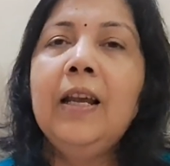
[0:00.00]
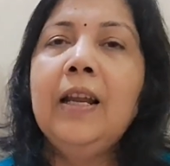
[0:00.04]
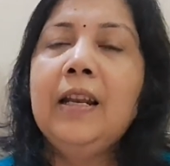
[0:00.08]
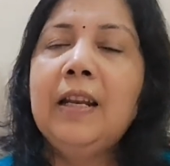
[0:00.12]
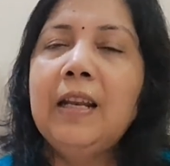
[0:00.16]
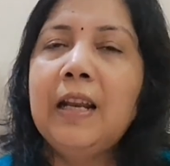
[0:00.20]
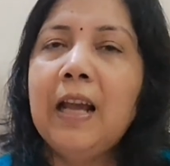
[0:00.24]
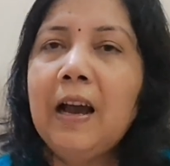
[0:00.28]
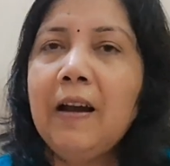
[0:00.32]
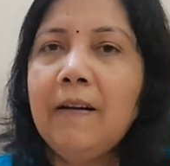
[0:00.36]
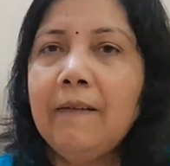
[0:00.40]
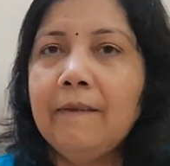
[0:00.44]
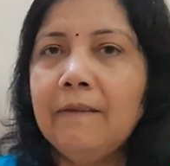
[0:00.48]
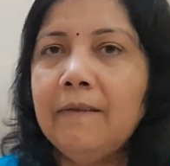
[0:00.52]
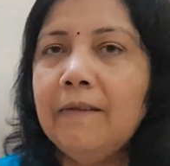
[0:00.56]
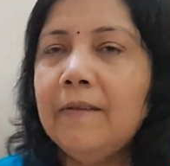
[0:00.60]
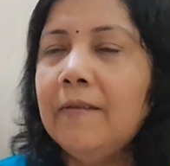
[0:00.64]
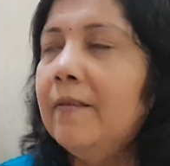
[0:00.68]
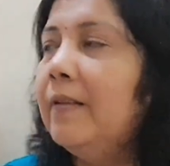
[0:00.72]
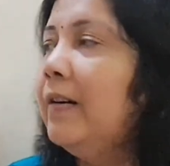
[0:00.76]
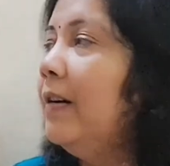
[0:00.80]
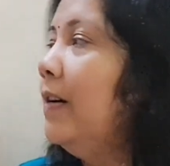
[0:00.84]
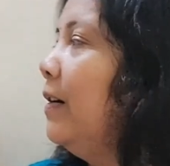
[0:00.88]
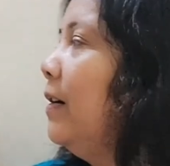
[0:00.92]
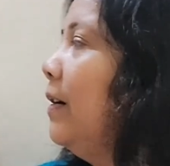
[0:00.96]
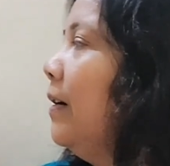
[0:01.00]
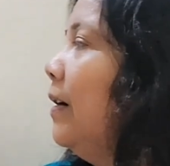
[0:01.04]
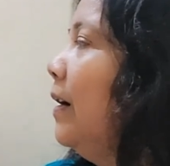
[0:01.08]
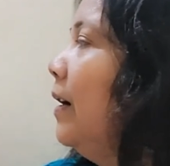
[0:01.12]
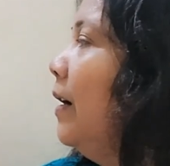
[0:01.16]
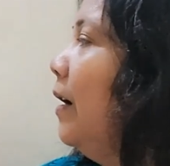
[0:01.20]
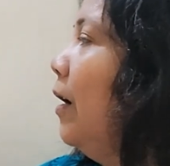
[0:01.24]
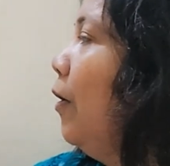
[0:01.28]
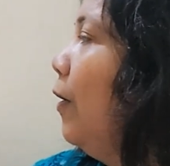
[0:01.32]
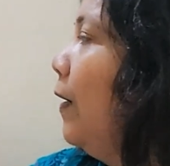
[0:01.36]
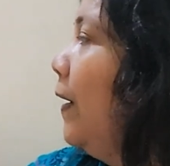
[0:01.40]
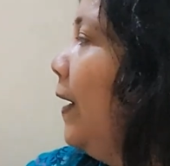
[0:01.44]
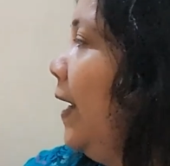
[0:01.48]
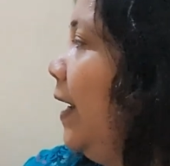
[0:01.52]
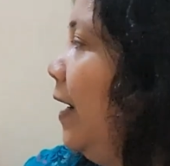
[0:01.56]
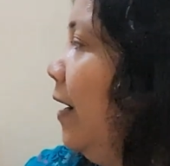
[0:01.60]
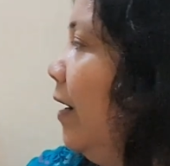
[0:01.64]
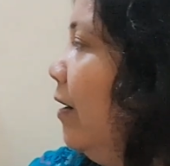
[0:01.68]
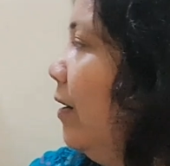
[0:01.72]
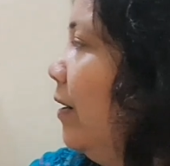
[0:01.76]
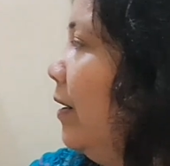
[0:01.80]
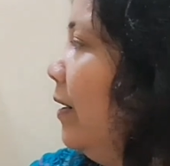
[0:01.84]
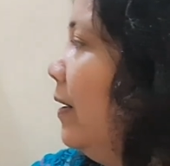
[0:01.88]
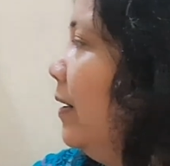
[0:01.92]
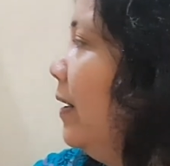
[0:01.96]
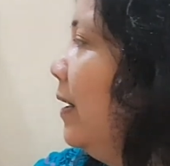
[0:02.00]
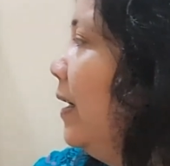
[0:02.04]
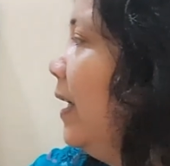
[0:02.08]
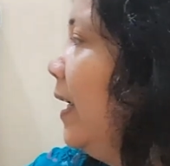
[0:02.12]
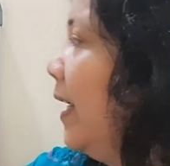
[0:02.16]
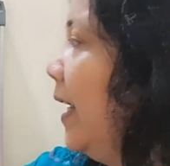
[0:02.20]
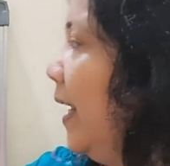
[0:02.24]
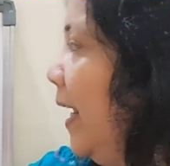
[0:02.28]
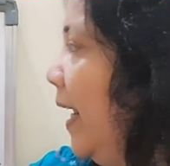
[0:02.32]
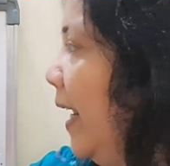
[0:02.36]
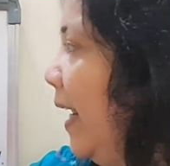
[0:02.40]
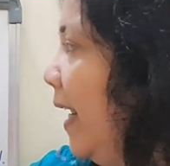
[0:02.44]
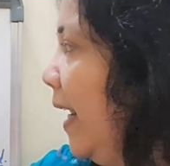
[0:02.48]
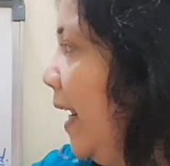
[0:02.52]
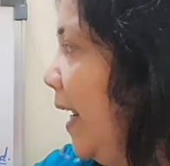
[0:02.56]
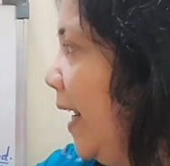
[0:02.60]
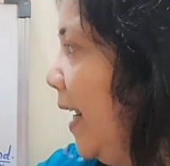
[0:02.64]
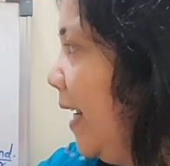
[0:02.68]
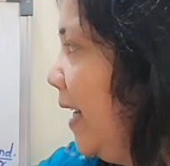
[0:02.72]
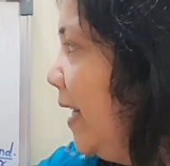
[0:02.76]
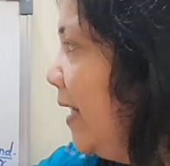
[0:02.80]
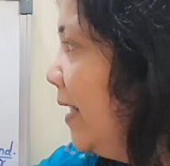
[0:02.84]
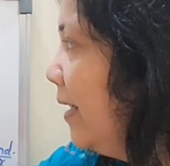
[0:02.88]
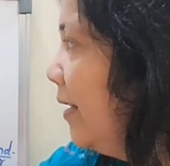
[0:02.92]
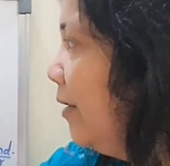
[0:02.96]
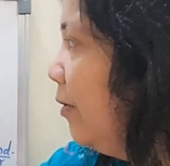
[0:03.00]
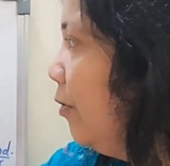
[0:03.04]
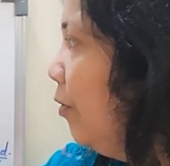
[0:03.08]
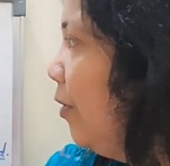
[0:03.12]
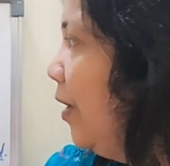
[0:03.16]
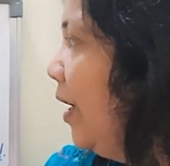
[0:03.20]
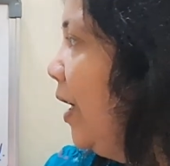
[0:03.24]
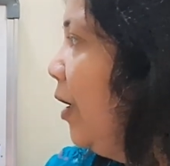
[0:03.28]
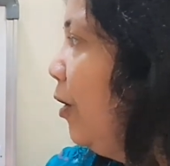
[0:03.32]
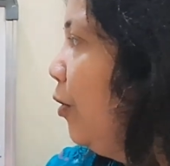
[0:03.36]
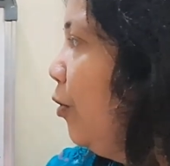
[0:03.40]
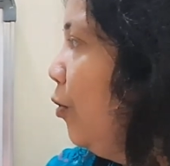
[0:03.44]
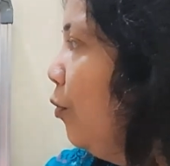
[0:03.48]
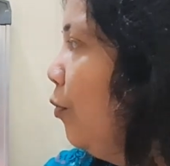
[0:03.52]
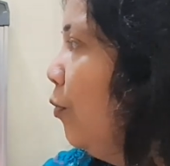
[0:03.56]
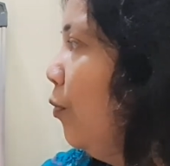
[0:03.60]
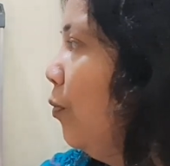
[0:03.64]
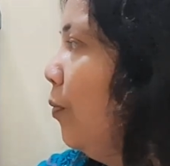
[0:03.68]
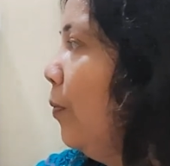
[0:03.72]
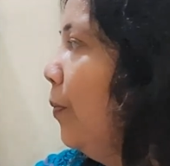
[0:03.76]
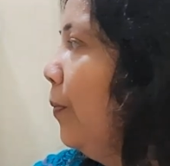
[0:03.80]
Now here he is going to.